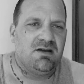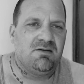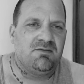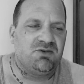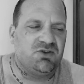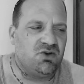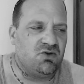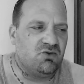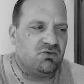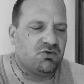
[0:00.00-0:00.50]

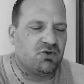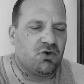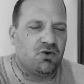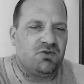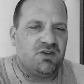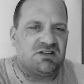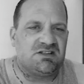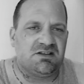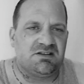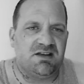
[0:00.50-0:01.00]
You grew
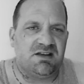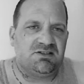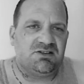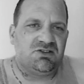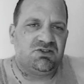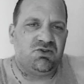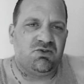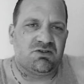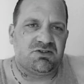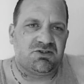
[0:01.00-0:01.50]
this addiction
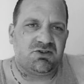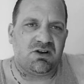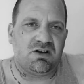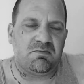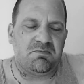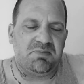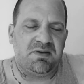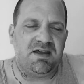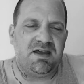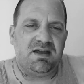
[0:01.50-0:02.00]
to a certain
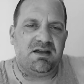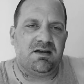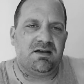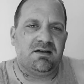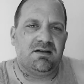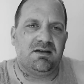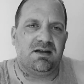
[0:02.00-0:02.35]
peak,